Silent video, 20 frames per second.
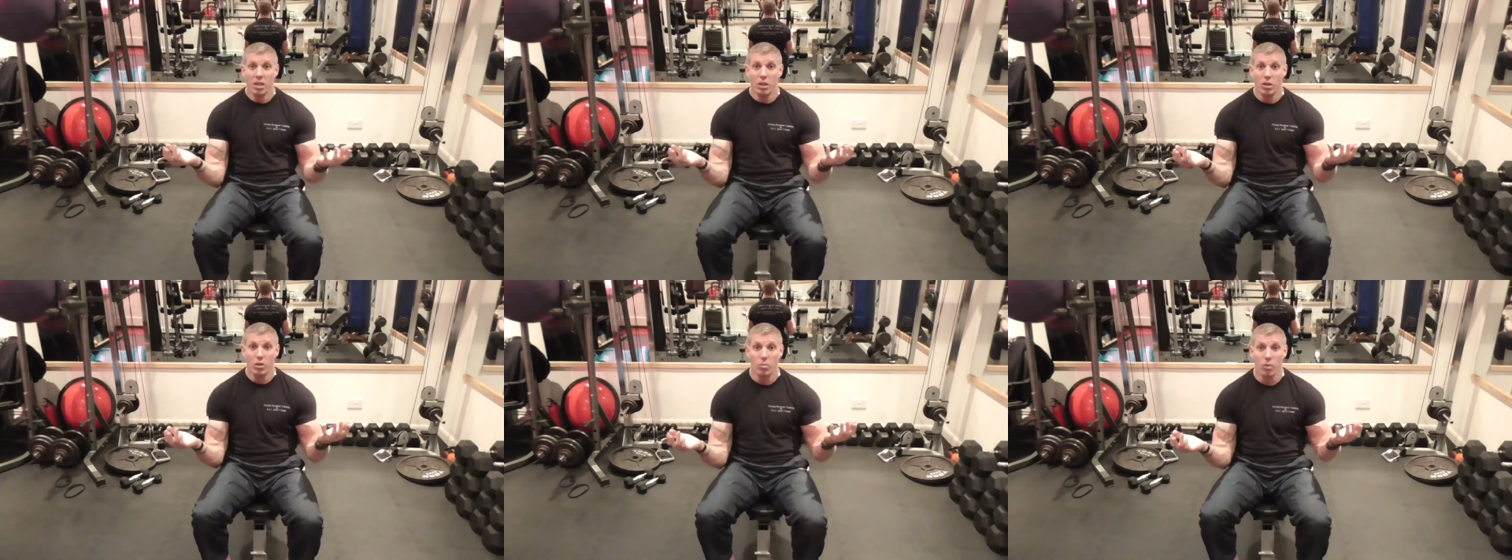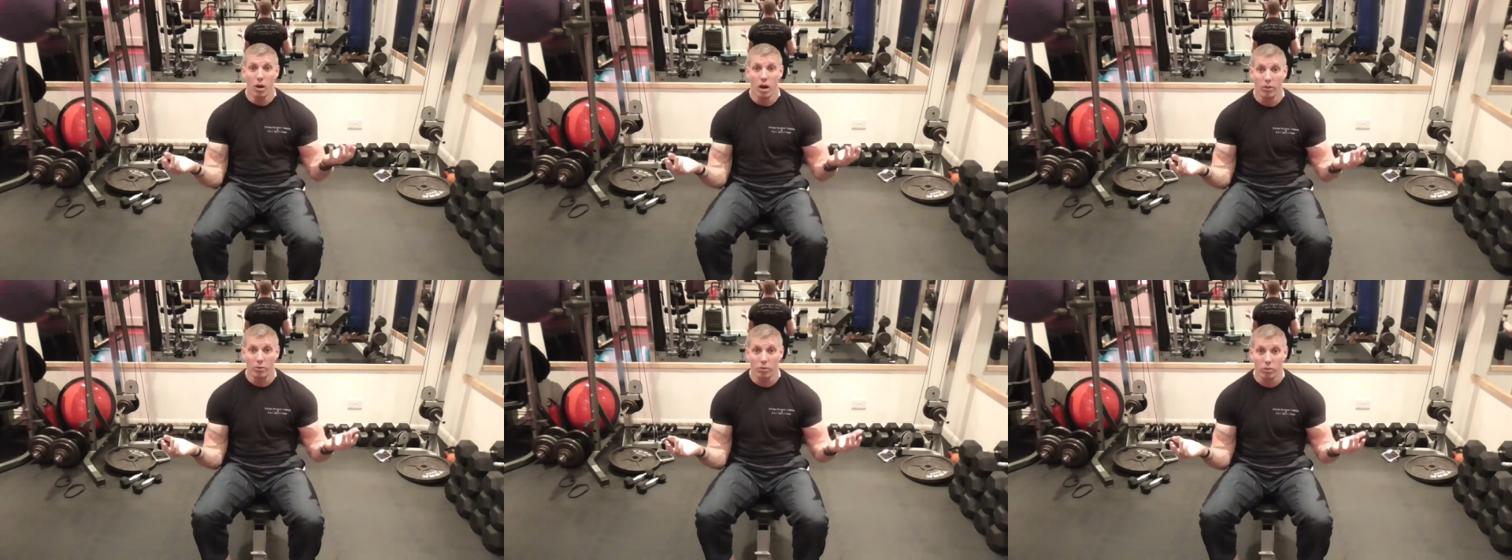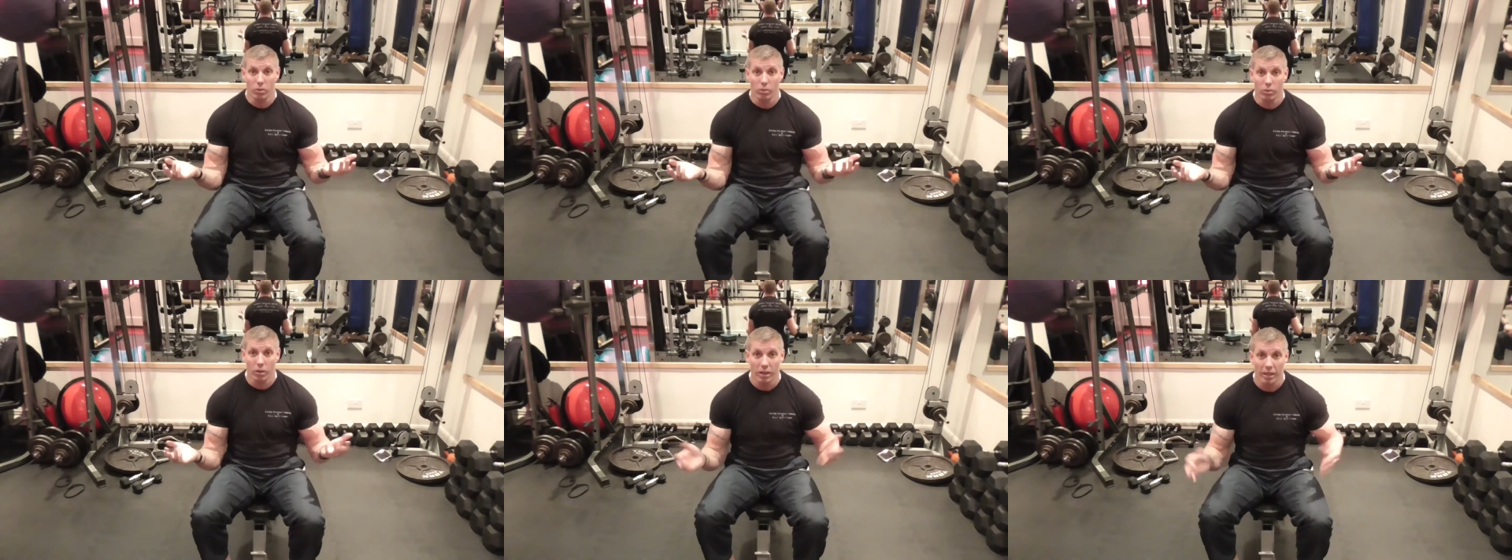you might have
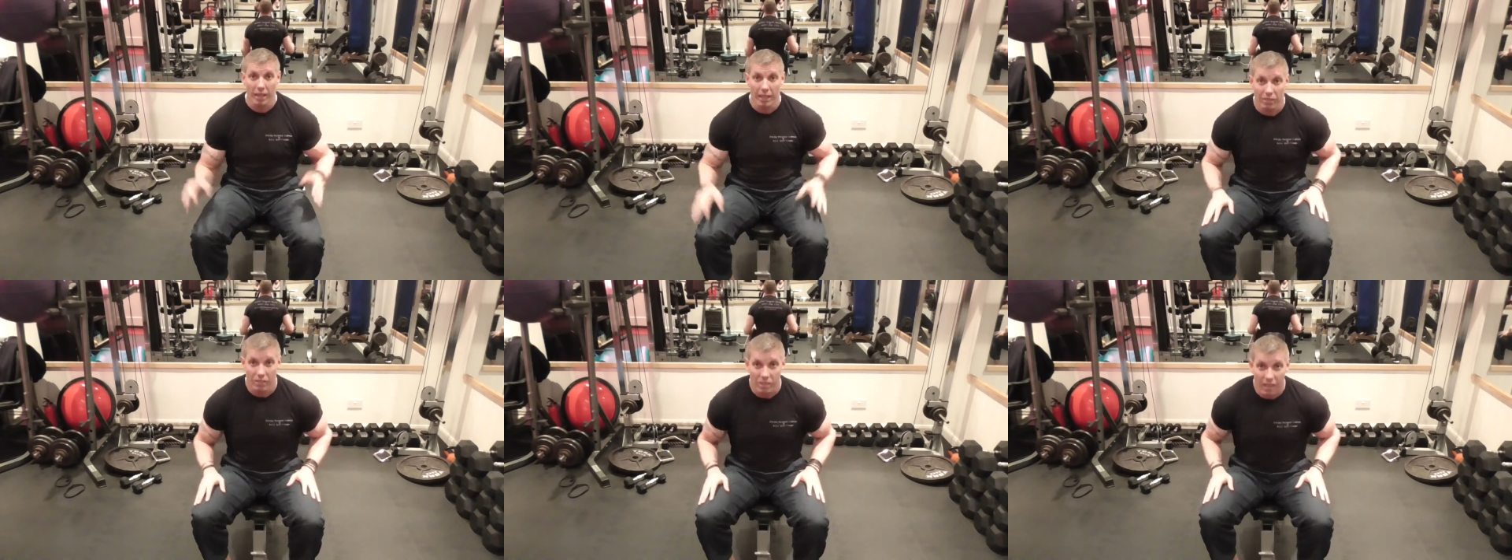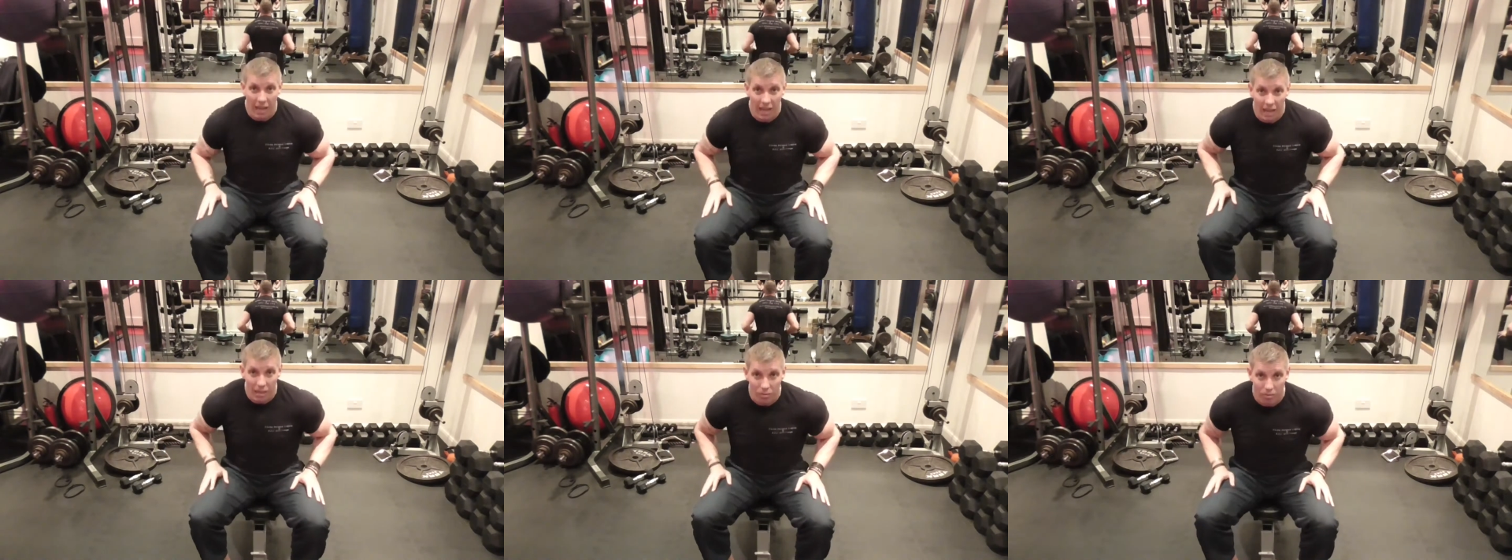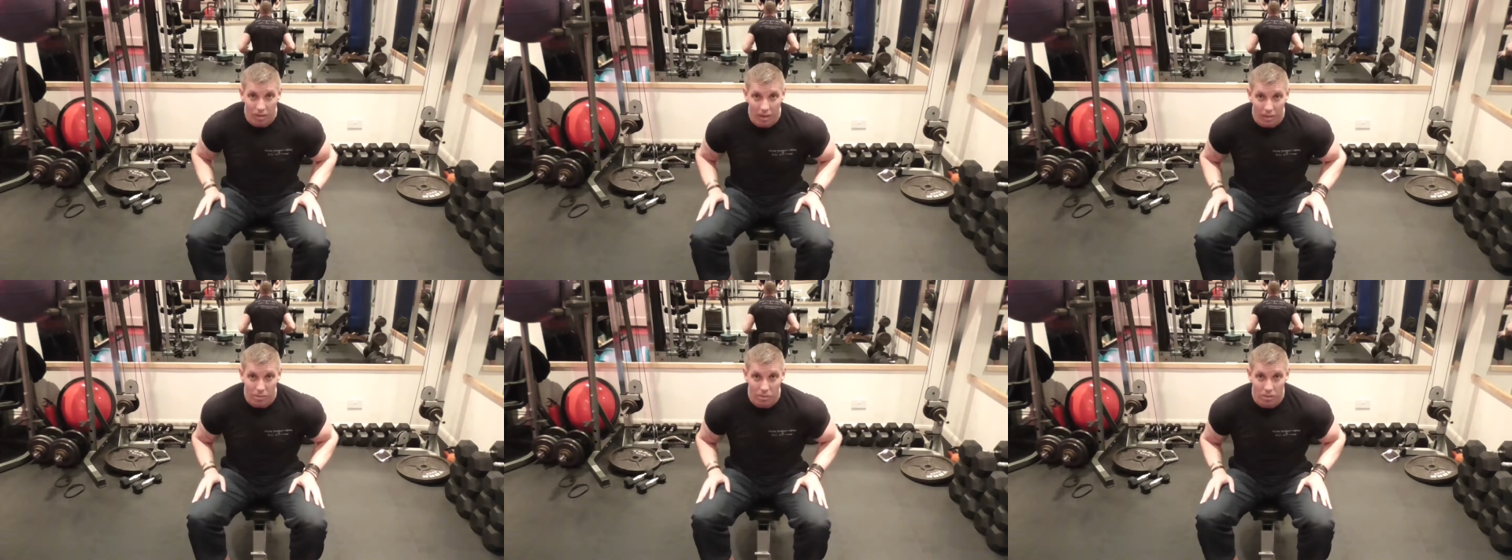dropped right down to
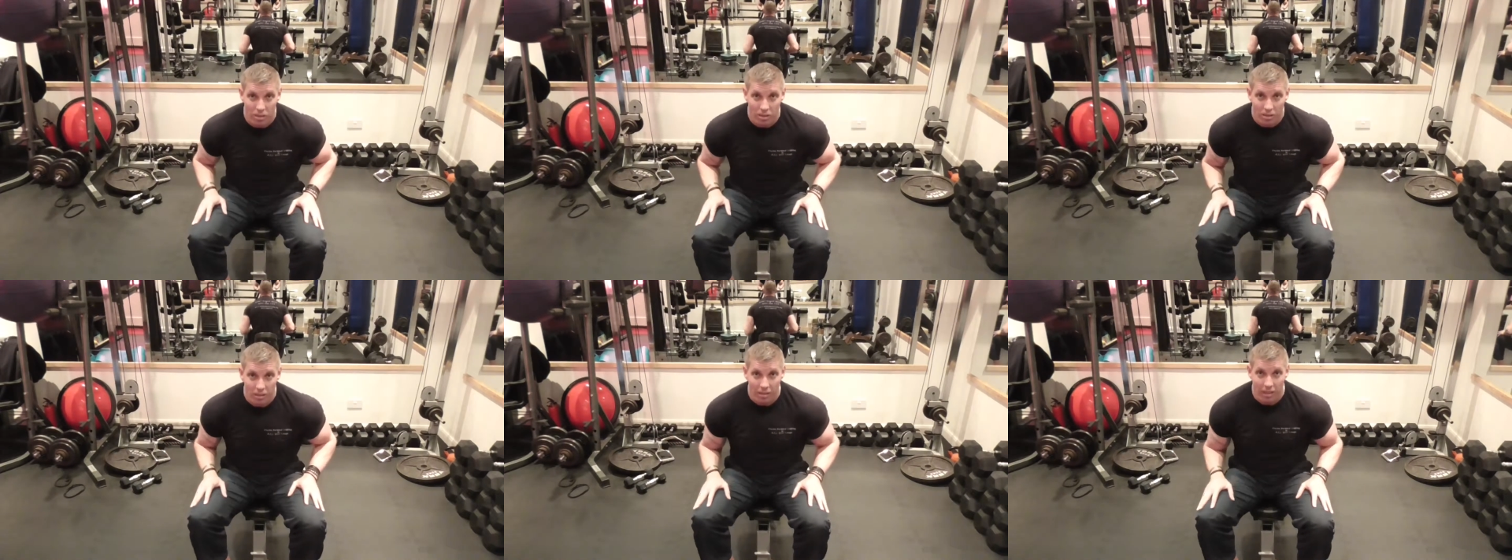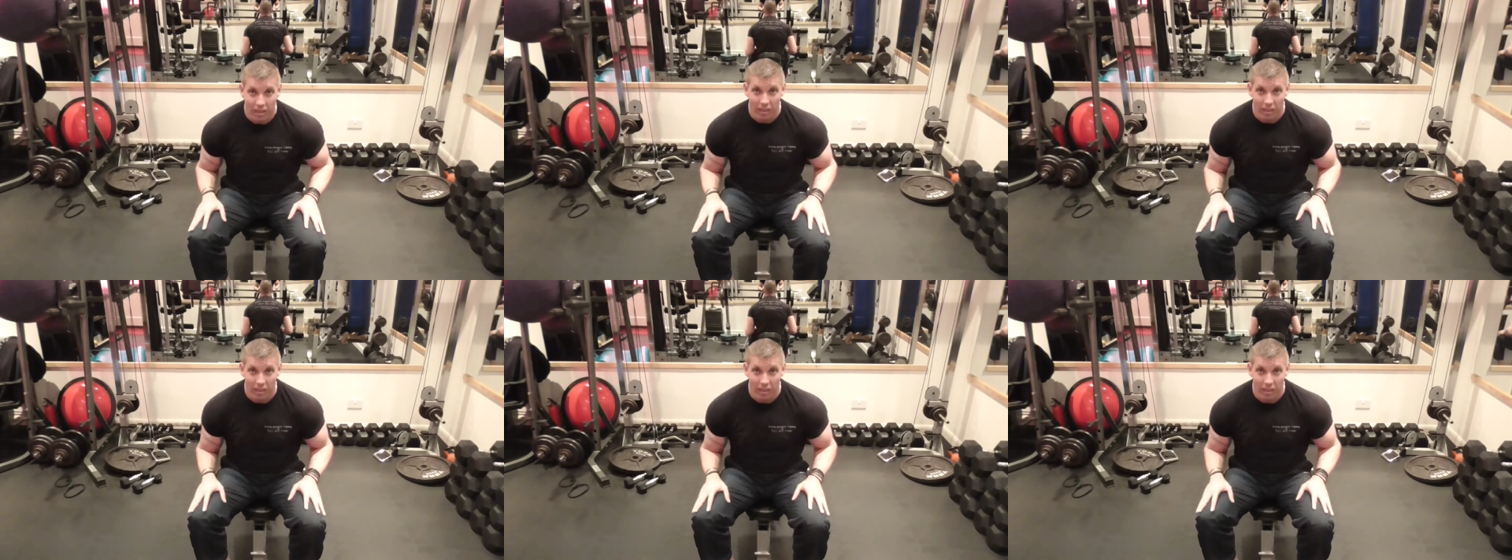8 reps,